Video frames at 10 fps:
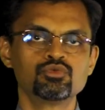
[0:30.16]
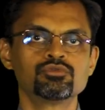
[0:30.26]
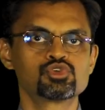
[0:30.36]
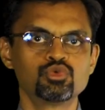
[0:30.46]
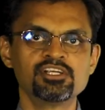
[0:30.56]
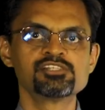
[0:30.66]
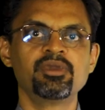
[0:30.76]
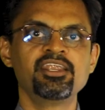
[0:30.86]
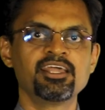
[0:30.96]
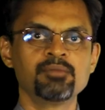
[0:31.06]
students
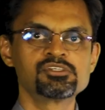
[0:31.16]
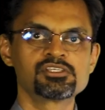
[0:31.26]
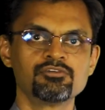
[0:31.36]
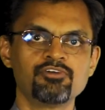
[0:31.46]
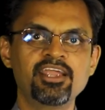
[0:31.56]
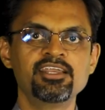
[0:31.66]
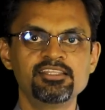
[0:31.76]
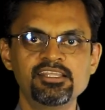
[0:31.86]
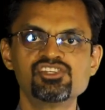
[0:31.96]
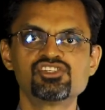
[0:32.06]
many times
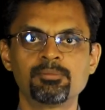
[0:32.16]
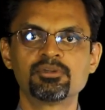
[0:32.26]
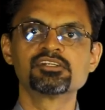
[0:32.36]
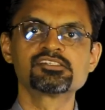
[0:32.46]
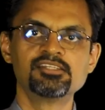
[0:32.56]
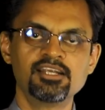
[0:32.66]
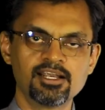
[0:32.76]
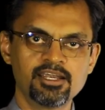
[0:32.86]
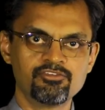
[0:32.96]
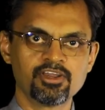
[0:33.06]
find these chapters
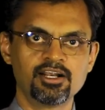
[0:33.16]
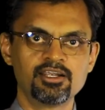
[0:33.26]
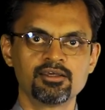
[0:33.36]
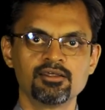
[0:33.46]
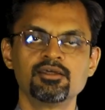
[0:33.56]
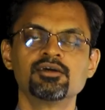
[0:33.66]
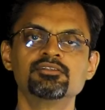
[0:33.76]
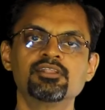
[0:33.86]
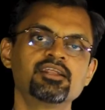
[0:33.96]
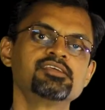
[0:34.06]
little difficult.
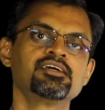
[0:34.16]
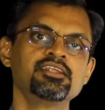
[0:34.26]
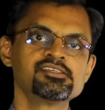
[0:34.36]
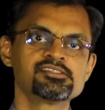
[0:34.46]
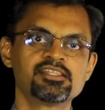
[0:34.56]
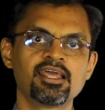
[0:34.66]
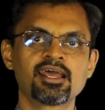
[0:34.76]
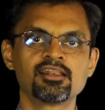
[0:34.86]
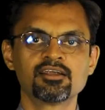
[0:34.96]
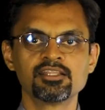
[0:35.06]
The reason is they
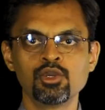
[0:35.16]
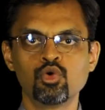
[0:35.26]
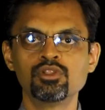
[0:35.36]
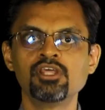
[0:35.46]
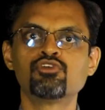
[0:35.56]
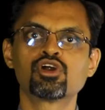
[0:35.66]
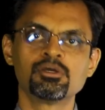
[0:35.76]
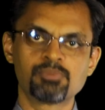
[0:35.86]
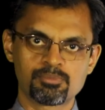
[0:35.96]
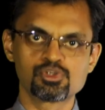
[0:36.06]
are learning only for
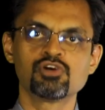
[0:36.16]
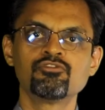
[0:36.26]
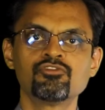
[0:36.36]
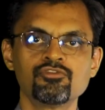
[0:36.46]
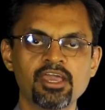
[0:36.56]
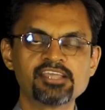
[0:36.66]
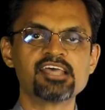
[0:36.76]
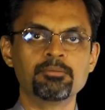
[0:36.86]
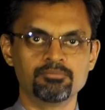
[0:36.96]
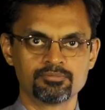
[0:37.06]
the purpose of
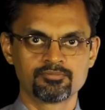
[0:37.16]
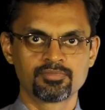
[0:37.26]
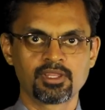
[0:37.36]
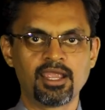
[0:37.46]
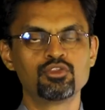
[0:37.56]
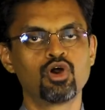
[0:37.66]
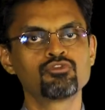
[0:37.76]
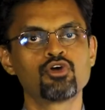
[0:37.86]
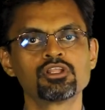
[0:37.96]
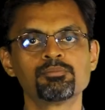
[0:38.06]
exam and
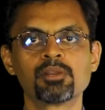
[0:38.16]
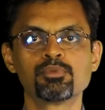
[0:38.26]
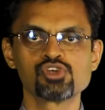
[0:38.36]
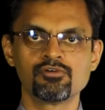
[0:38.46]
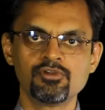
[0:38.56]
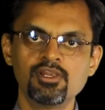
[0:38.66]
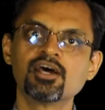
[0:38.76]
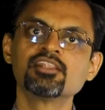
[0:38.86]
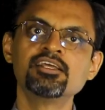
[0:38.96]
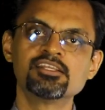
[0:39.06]
not for the purpose of
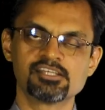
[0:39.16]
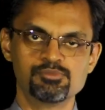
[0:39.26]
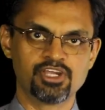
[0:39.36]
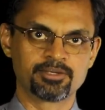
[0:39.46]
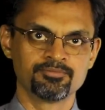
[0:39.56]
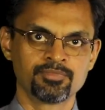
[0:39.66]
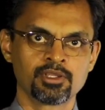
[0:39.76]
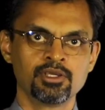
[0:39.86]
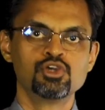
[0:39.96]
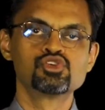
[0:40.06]
learning the subject.
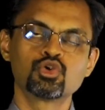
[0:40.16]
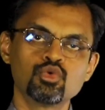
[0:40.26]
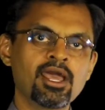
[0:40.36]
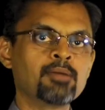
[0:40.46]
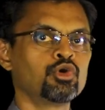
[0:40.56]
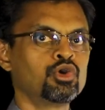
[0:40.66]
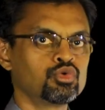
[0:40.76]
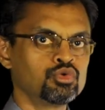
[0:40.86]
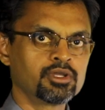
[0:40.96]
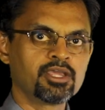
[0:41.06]
So today I am going
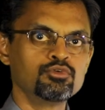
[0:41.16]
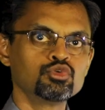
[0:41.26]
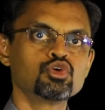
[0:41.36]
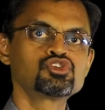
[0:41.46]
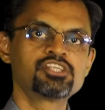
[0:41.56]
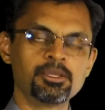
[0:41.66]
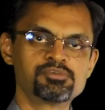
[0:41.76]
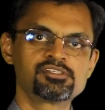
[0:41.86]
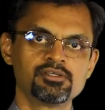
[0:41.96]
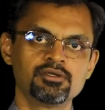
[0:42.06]
to give you those
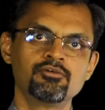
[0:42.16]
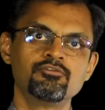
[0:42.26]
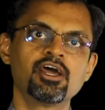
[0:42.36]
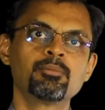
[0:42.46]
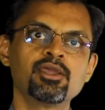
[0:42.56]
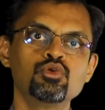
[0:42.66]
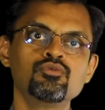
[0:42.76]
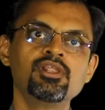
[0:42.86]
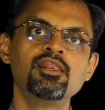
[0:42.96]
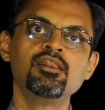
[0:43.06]
tips whereby you
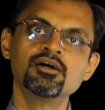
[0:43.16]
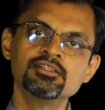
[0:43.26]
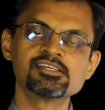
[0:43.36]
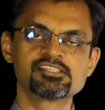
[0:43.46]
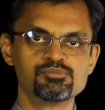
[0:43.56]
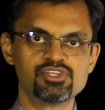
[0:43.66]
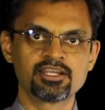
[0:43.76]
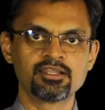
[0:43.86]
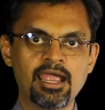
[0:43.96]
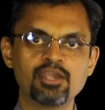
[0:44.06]
will learn the
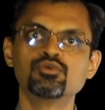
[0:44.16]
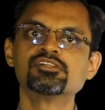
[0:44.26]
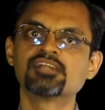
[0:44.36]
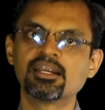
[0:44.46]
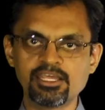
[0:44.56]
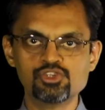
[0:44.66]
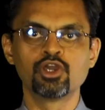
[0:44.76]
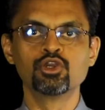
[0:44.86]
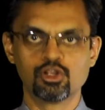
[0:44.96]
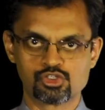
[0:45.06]
subject and you will start
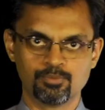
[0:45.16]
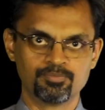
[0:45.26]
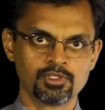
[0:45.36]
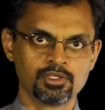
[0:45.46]
enjoying also.